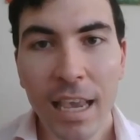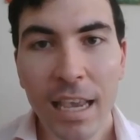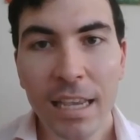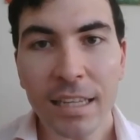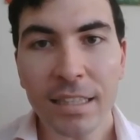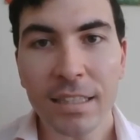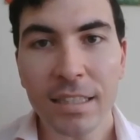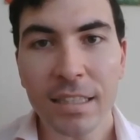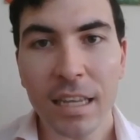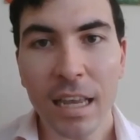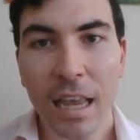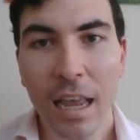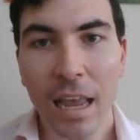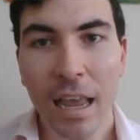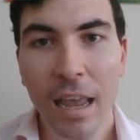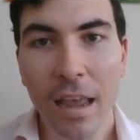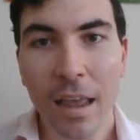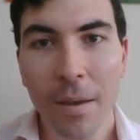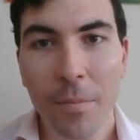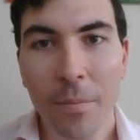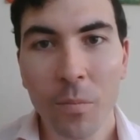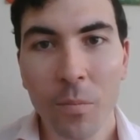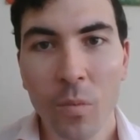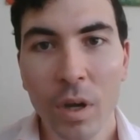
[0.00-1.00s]
yet,
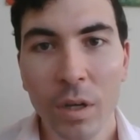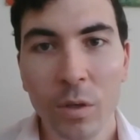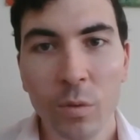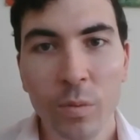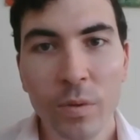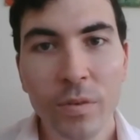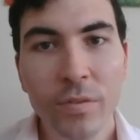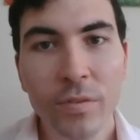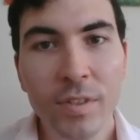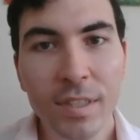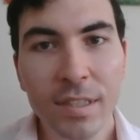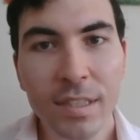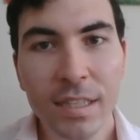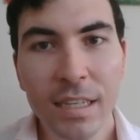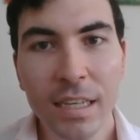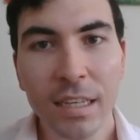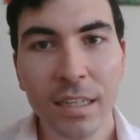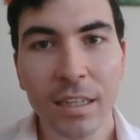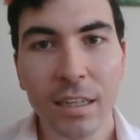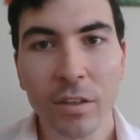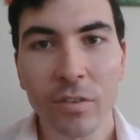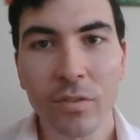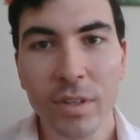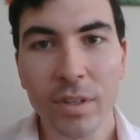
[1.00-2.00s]
what we've
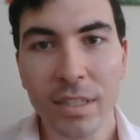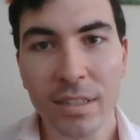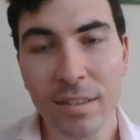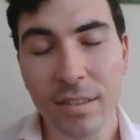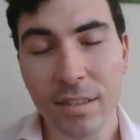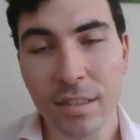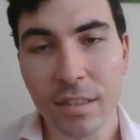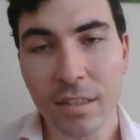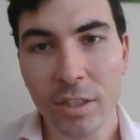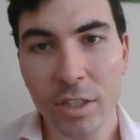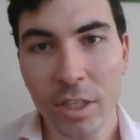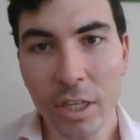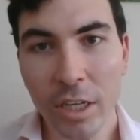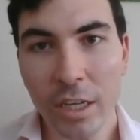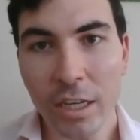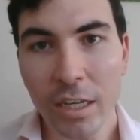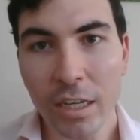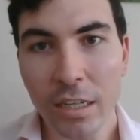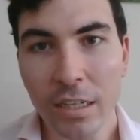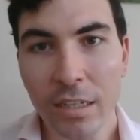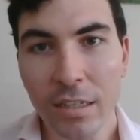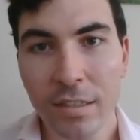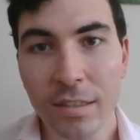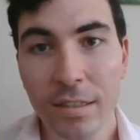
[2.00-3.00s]
seen in recent
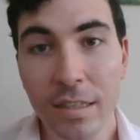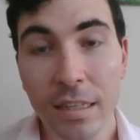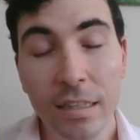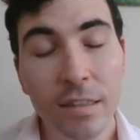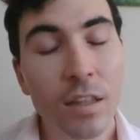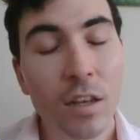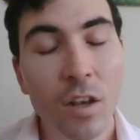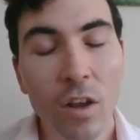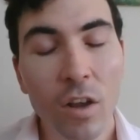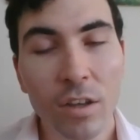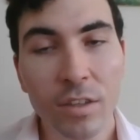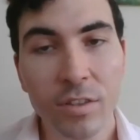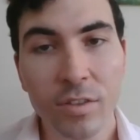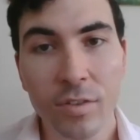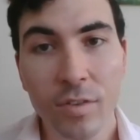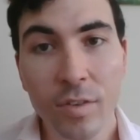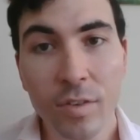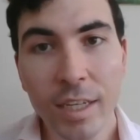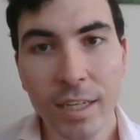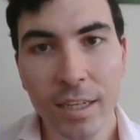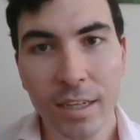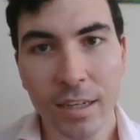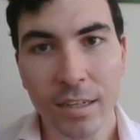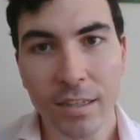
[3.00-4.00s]
years, in the last
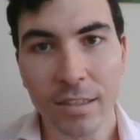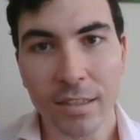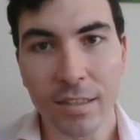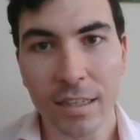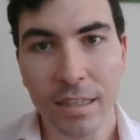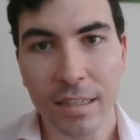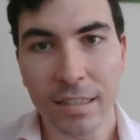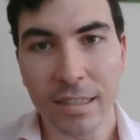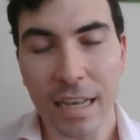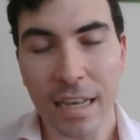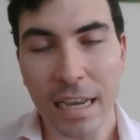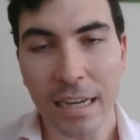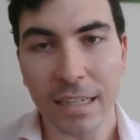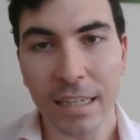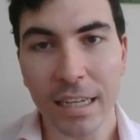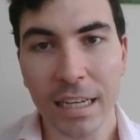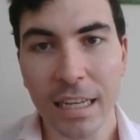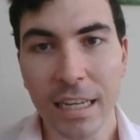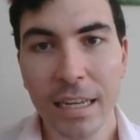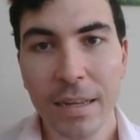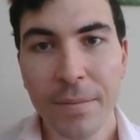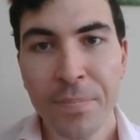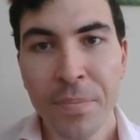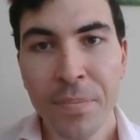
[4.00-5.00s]
3 years
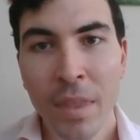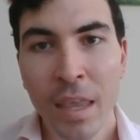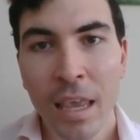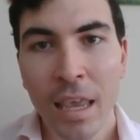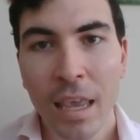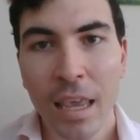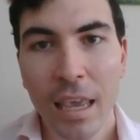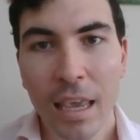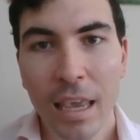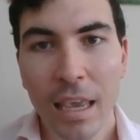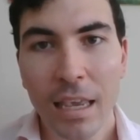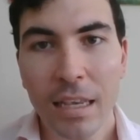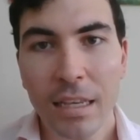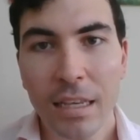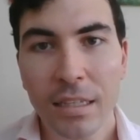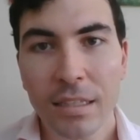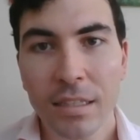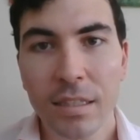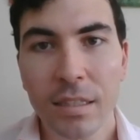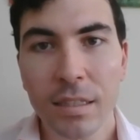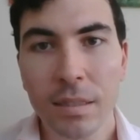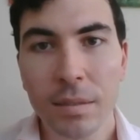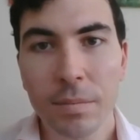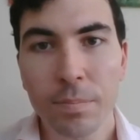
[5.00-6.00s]
exactly,
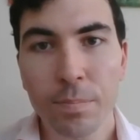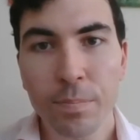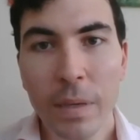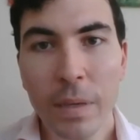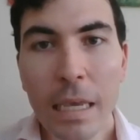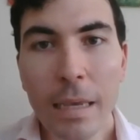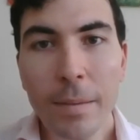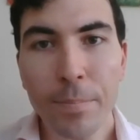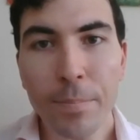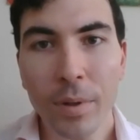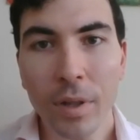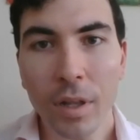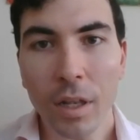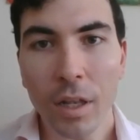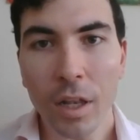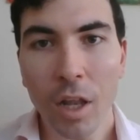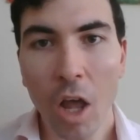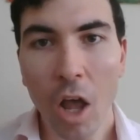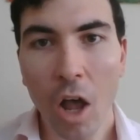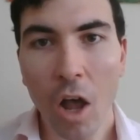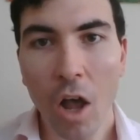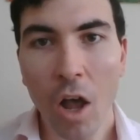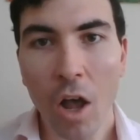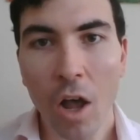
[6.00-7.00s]
is
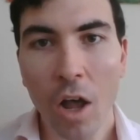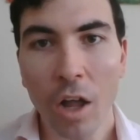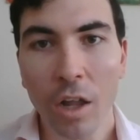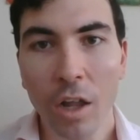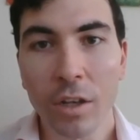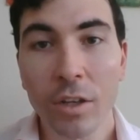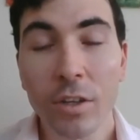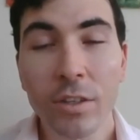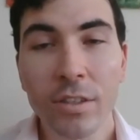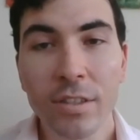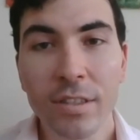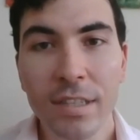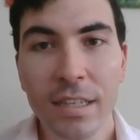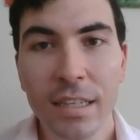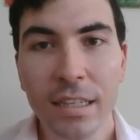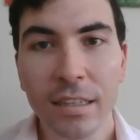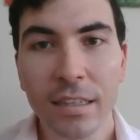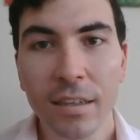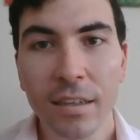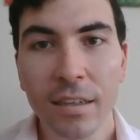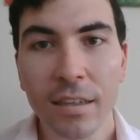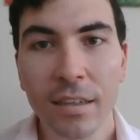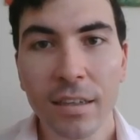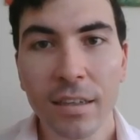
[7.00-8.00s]
people are
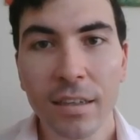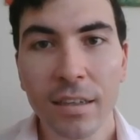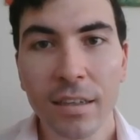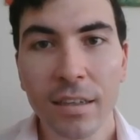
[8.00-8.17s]
losing